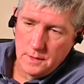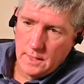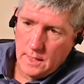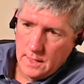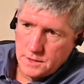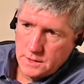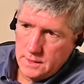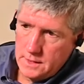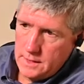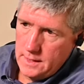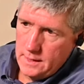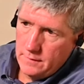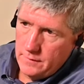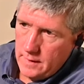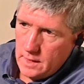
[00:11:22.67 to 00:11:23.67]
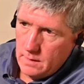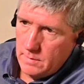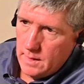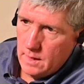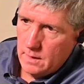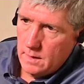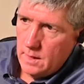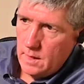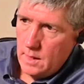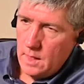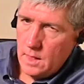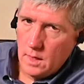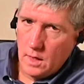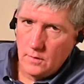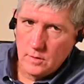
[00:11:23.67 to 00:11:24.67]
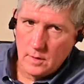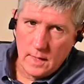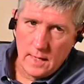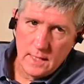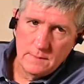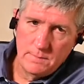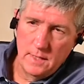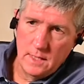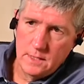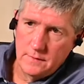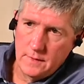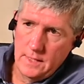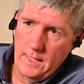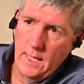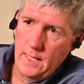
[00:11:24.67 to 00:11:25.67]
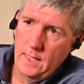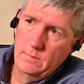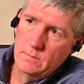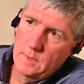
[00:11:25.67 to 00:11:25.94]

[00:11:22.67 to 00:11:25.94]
You can actually see and think about other aspects of the game,